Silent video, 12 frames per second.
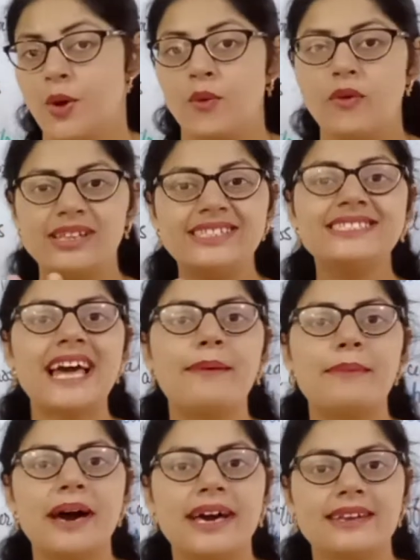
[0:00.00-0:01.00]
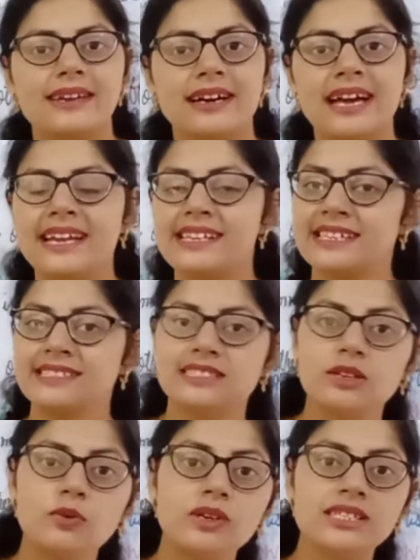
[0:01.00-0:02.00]
One is America and
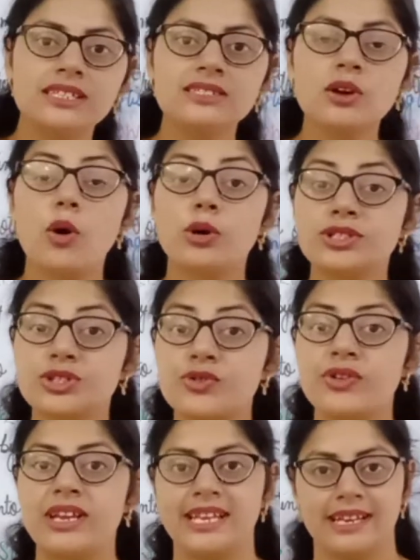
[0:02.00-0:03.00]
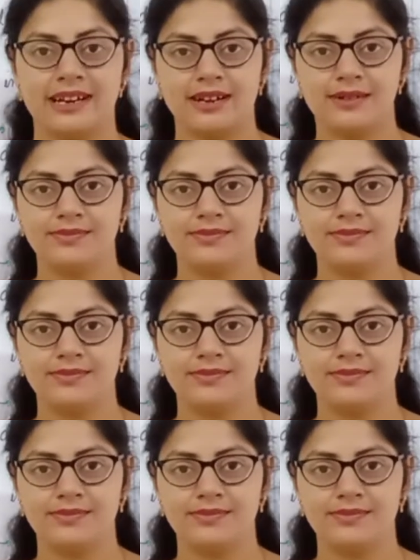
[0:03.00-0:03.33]
another one is Australia.